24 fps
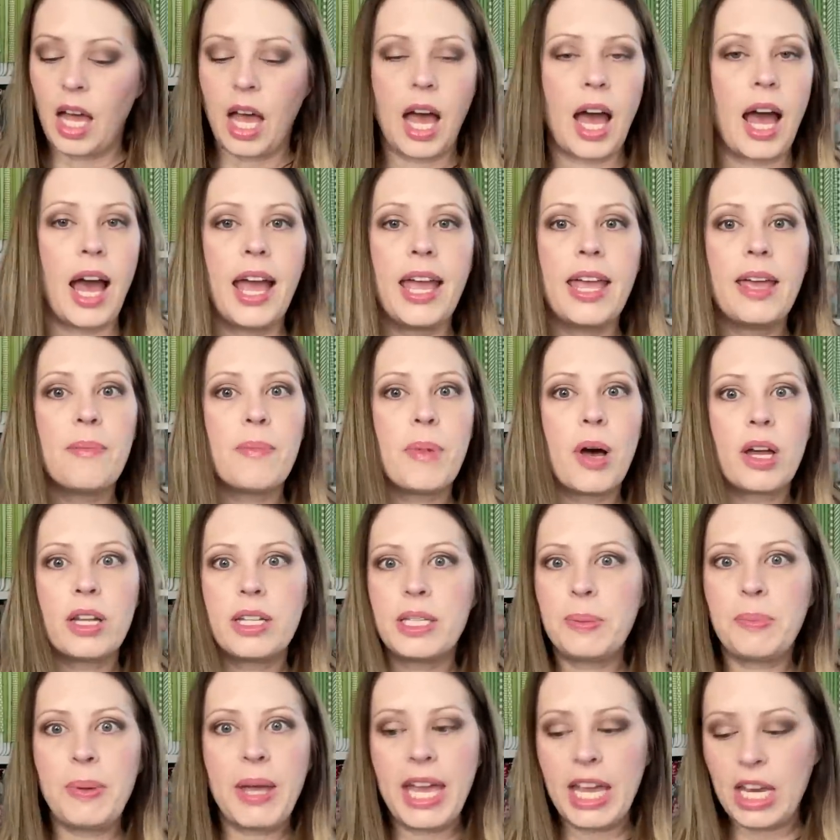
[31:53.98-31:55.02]
I am on
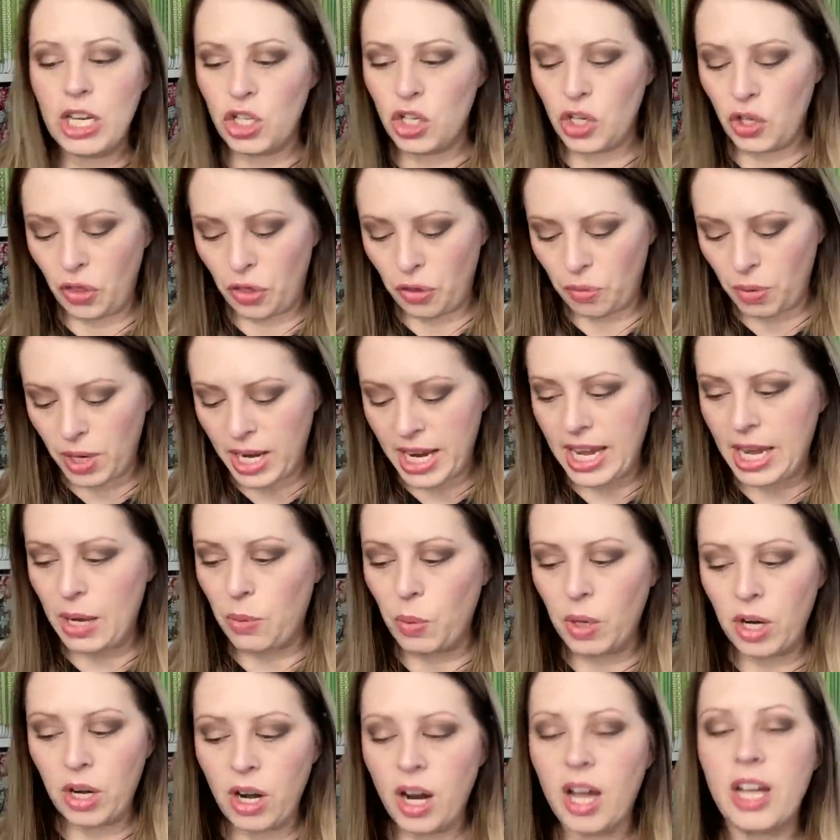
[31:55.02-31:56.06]
to page three.
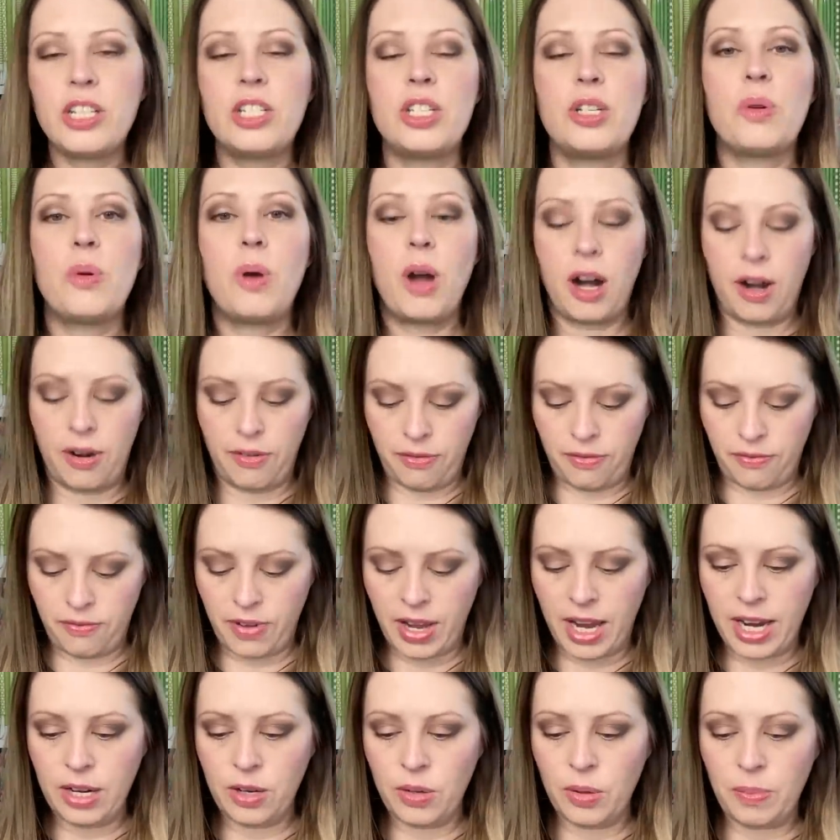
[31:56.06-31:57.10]
We're on to our
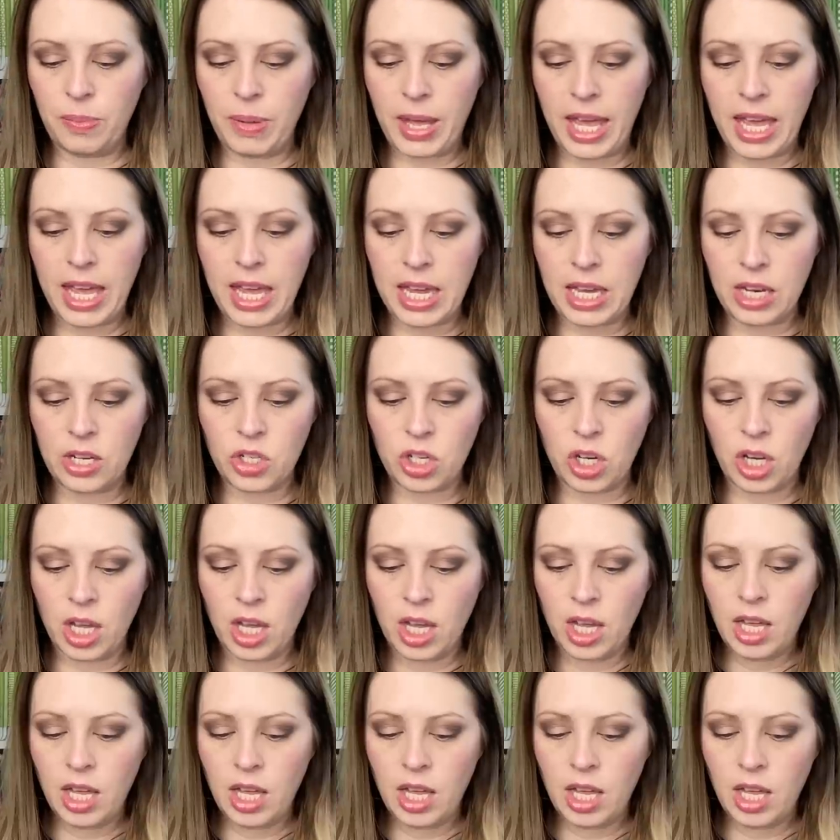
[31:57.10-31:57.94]
final page.